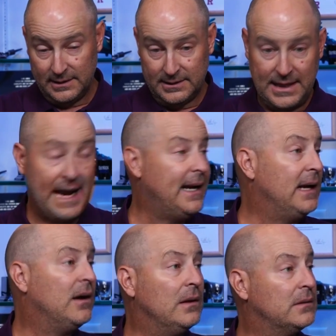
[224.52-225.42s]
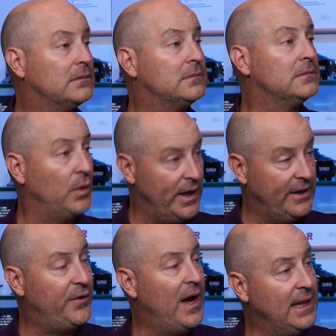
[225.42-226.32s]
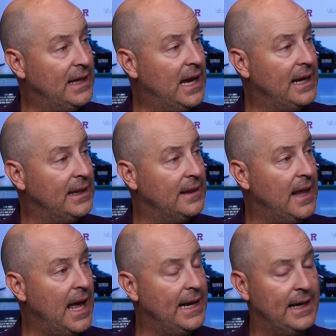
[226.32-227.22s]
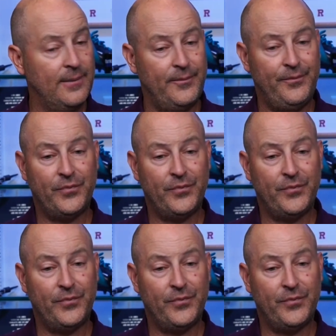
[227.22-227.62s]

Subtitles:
Tannehill, when he finally got in the lineup,